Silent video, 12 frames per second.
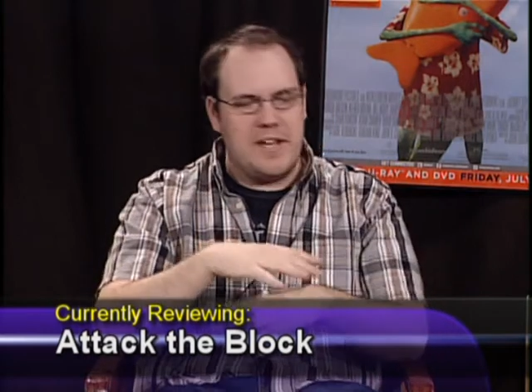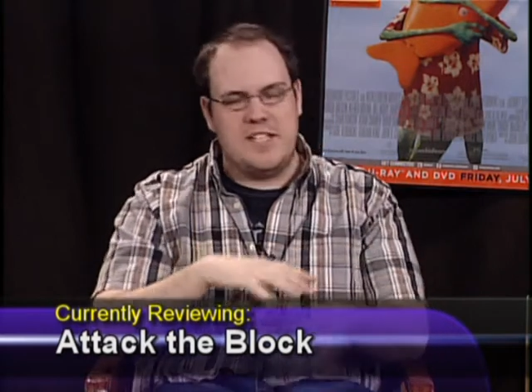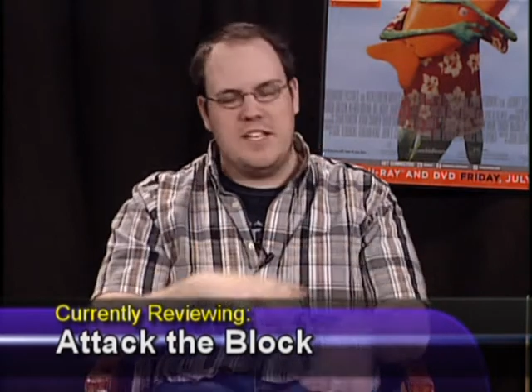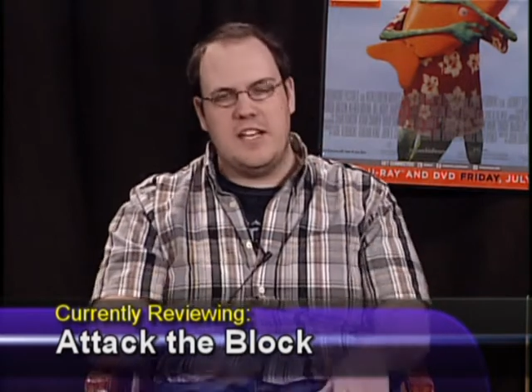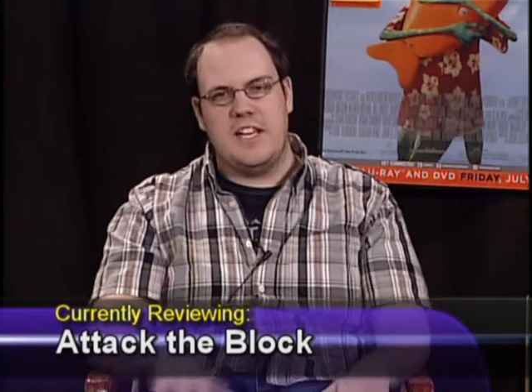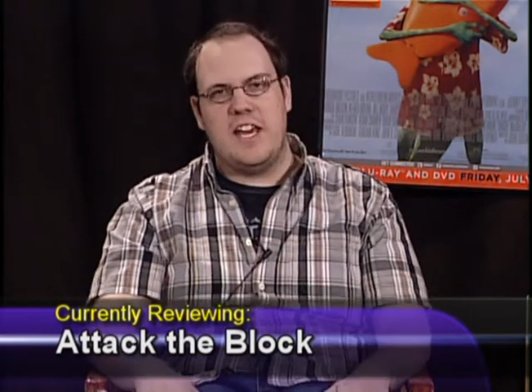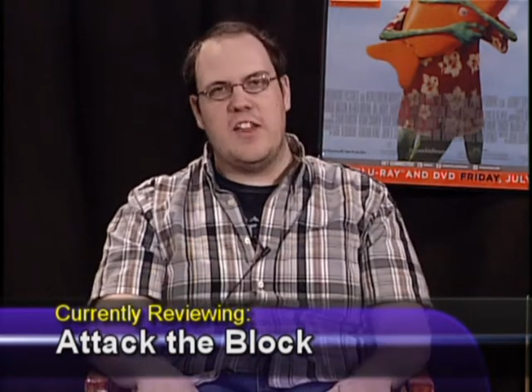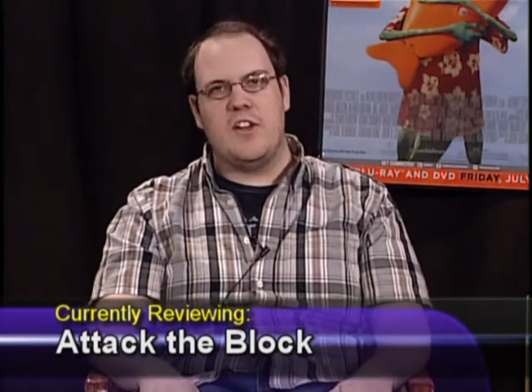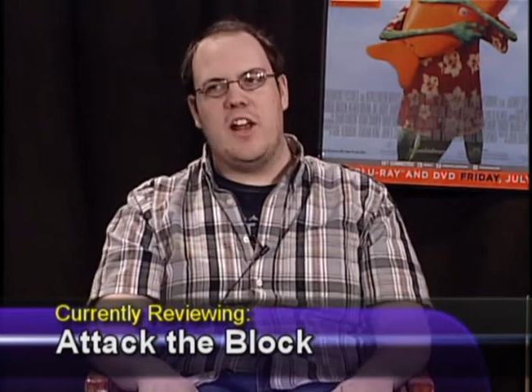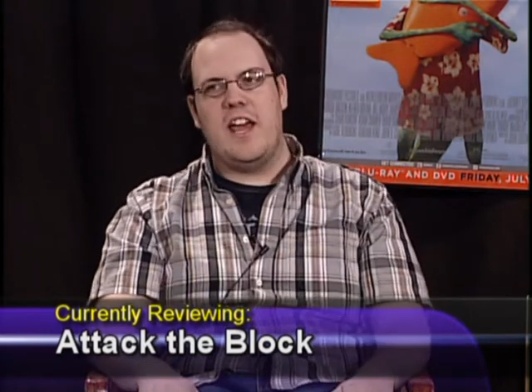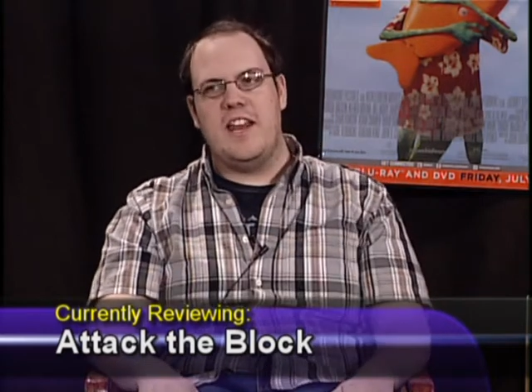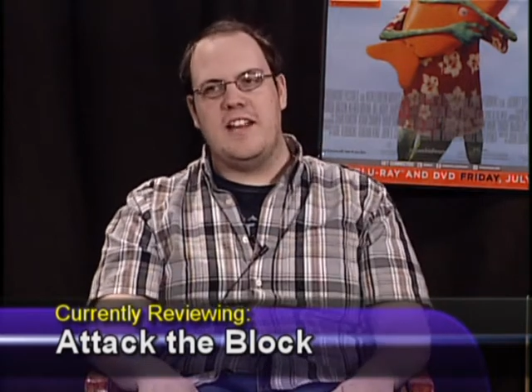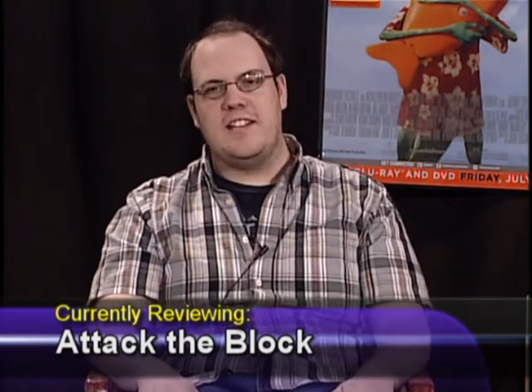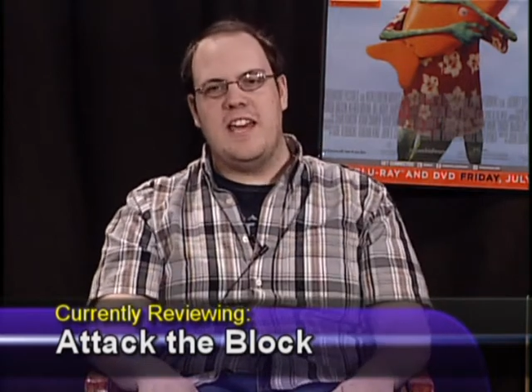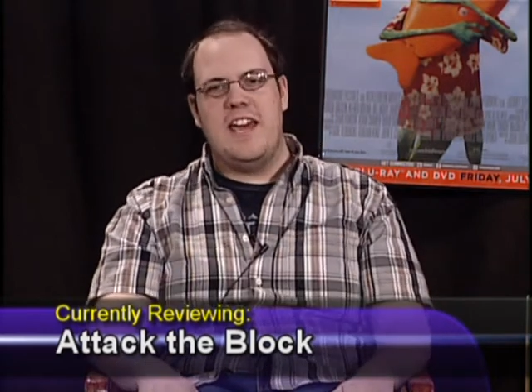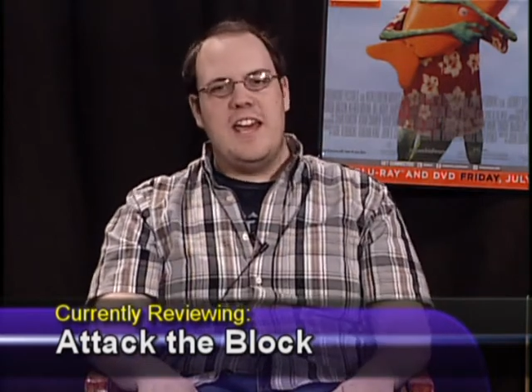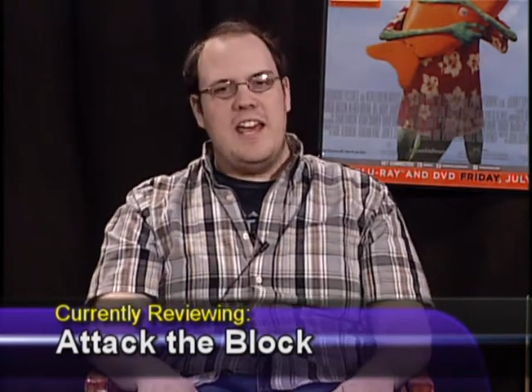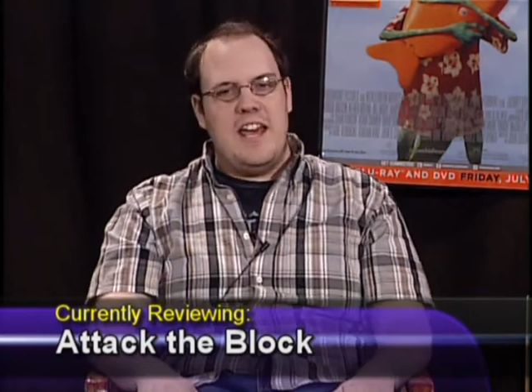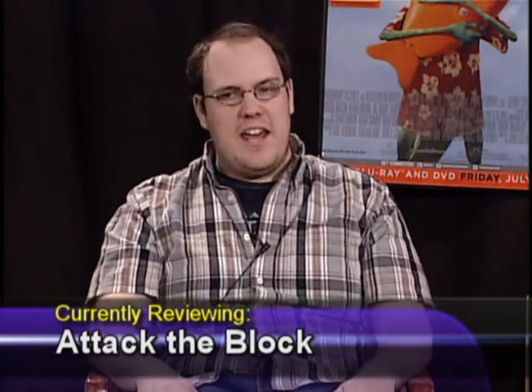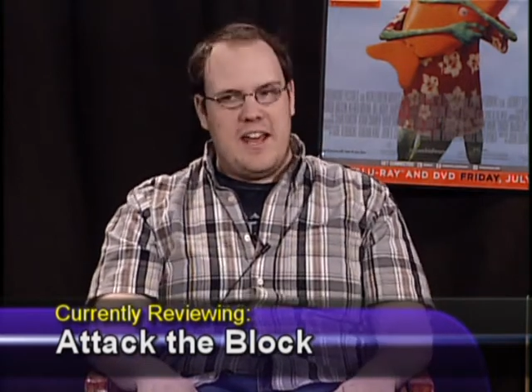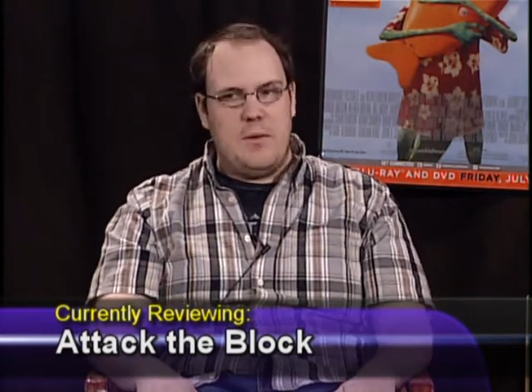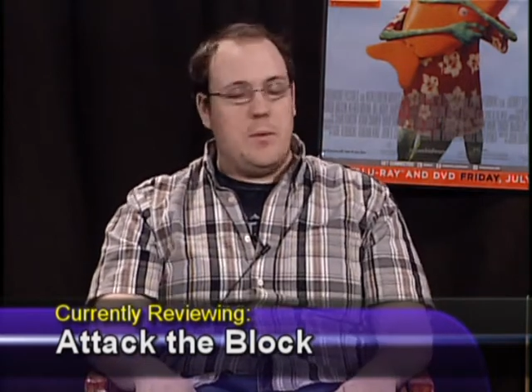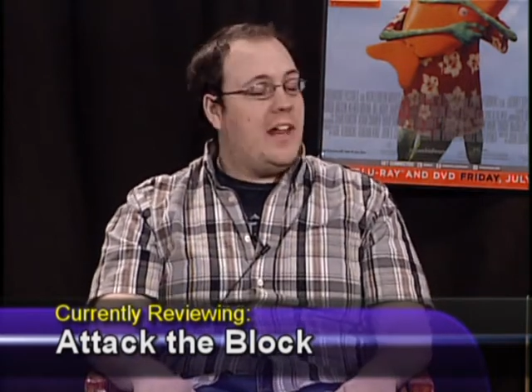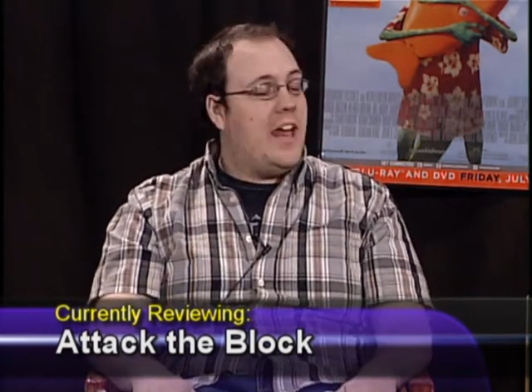mixed in together, and it
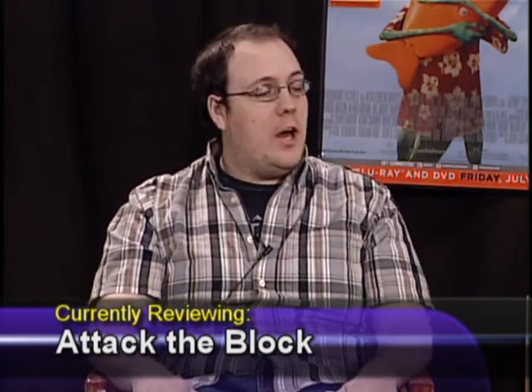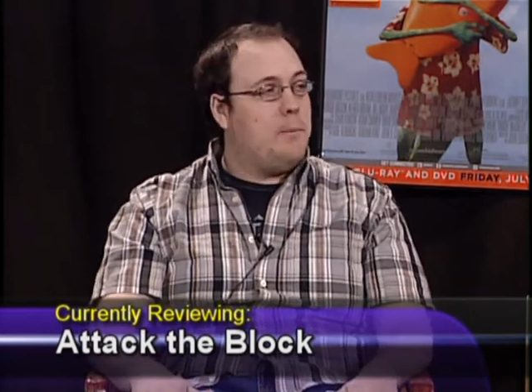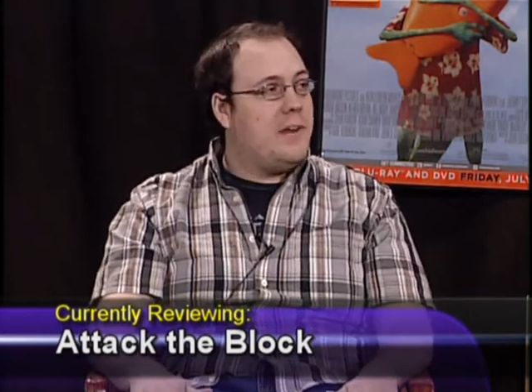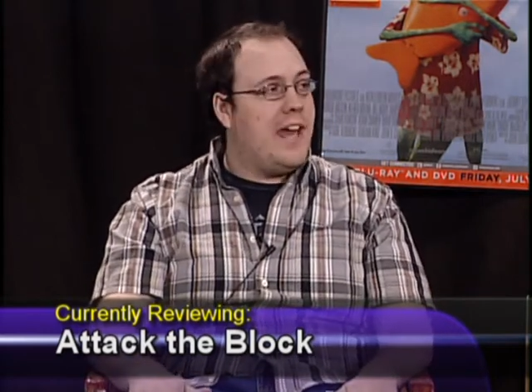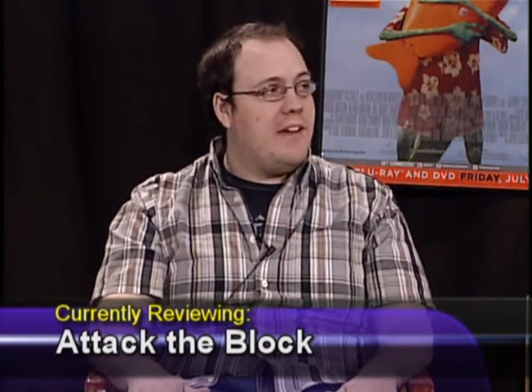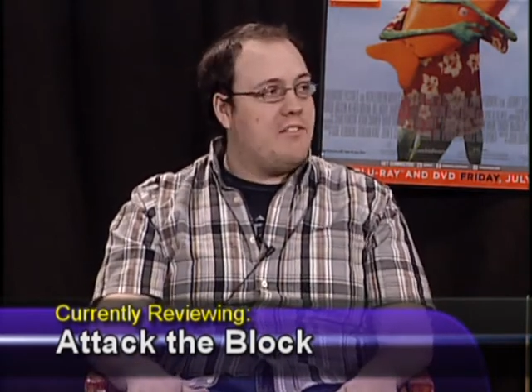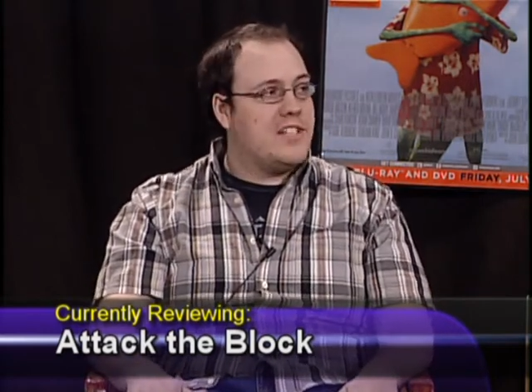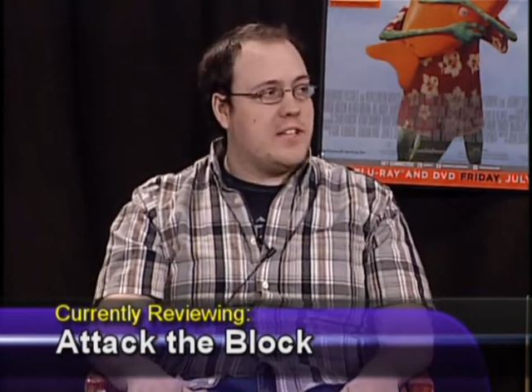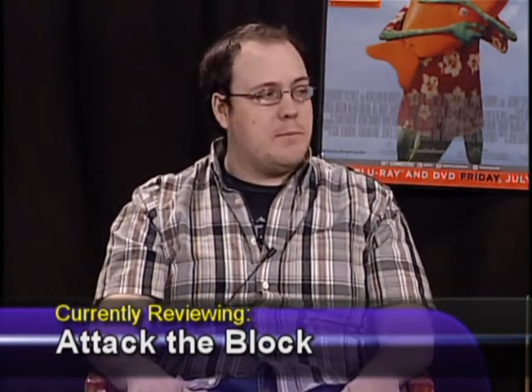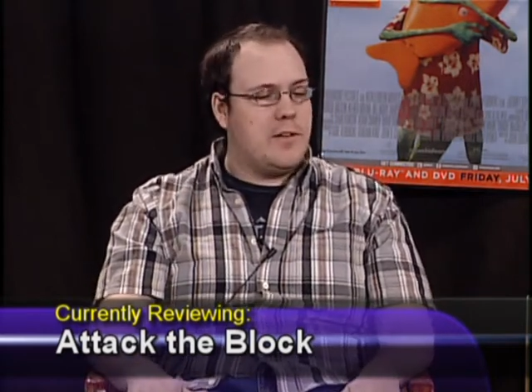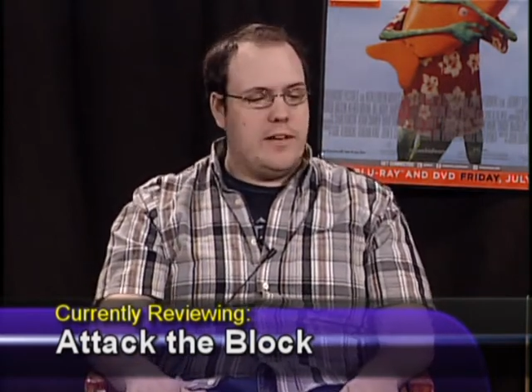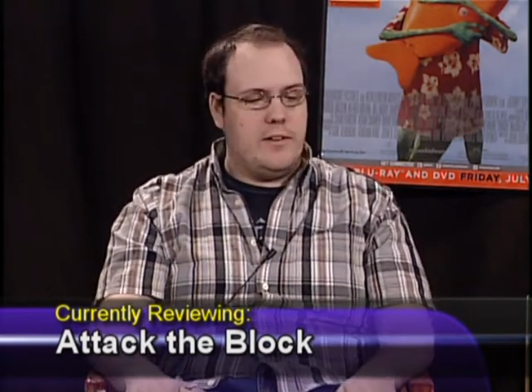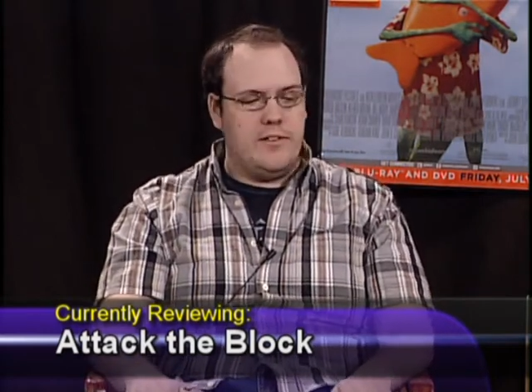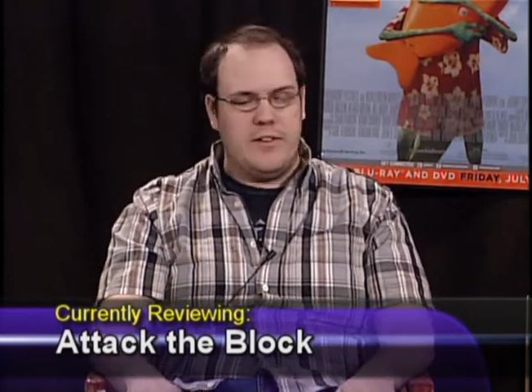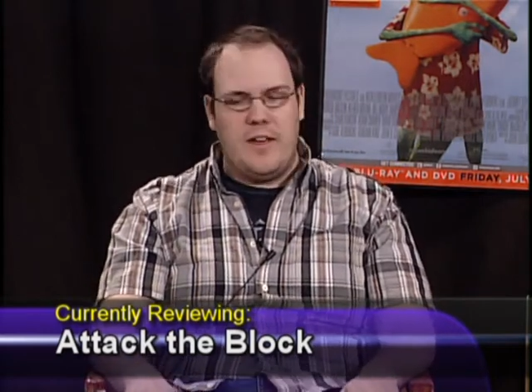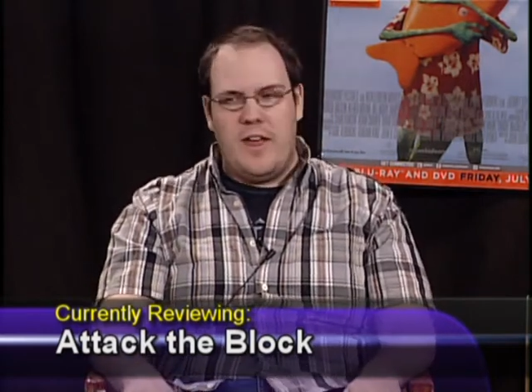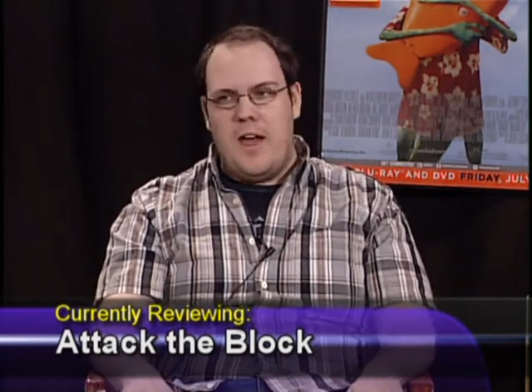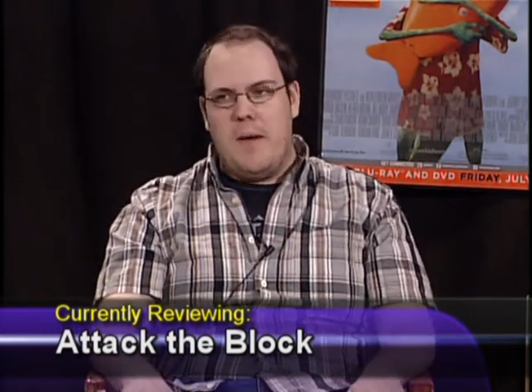it will help to have the subtitles.